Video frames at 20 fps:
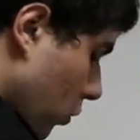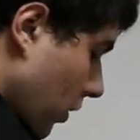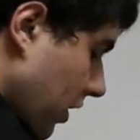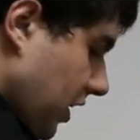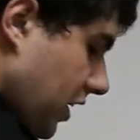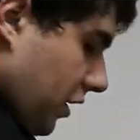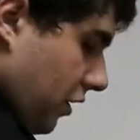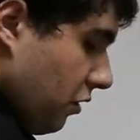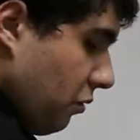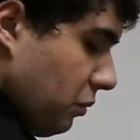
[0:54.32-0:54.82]
right
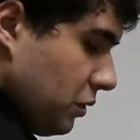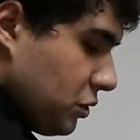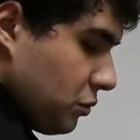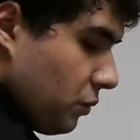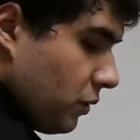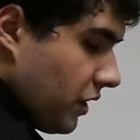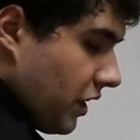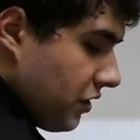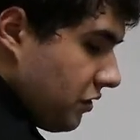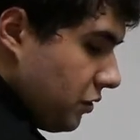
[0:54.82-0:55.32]
here, which
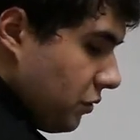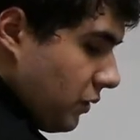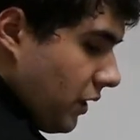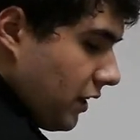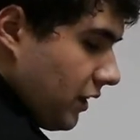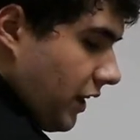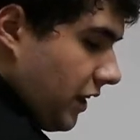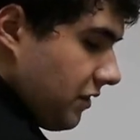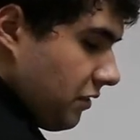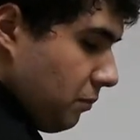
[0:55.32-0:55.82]
we'll get to,
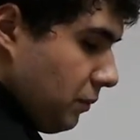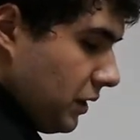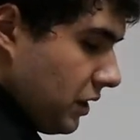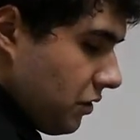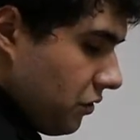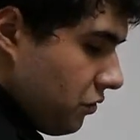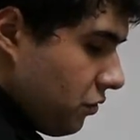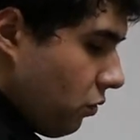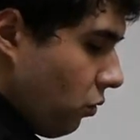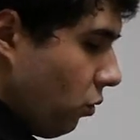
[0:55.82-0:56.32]
that lets me
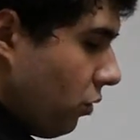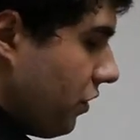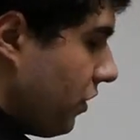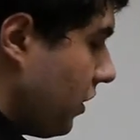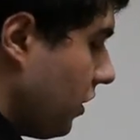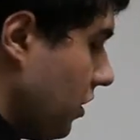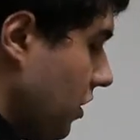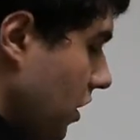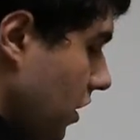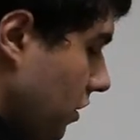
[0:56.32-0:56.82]
control
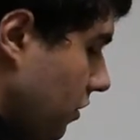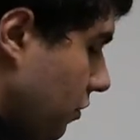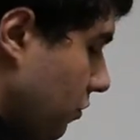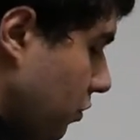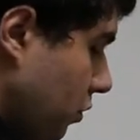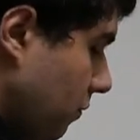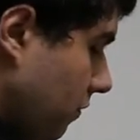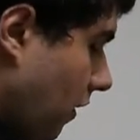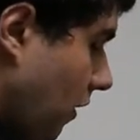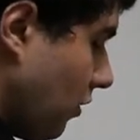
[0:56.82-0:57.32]
the
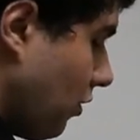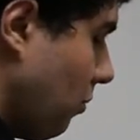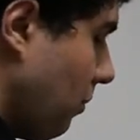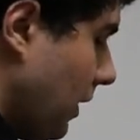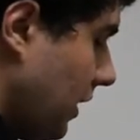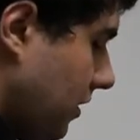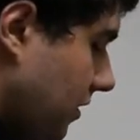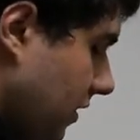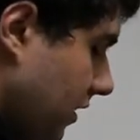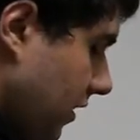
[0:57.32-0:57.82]
room volume
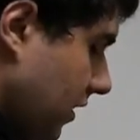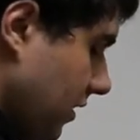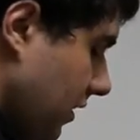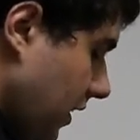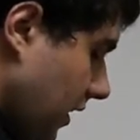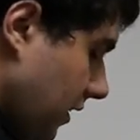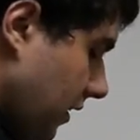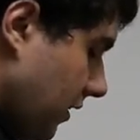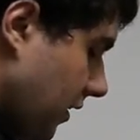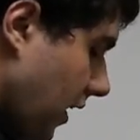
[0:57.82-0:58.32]
and
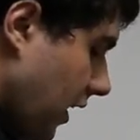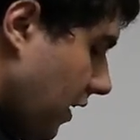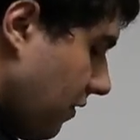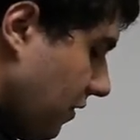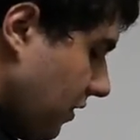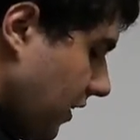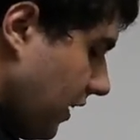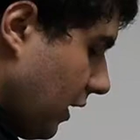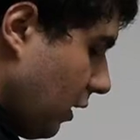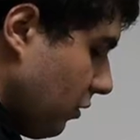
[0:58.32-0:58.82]
and
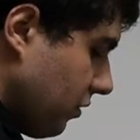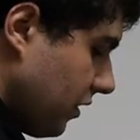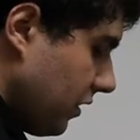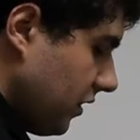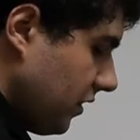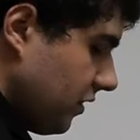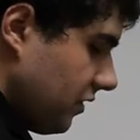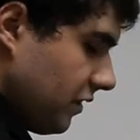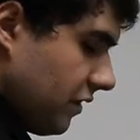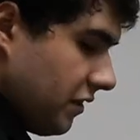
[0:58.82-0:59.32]
everything else. And
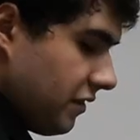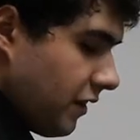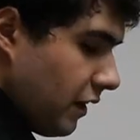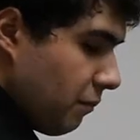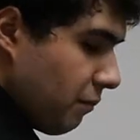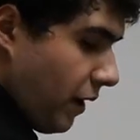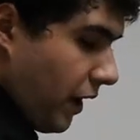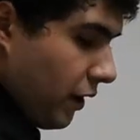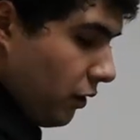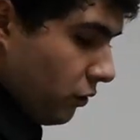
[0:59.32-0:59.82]
this is the
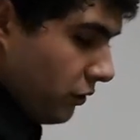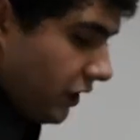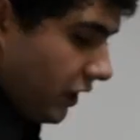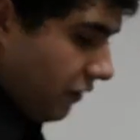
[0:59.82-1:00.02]
same panel that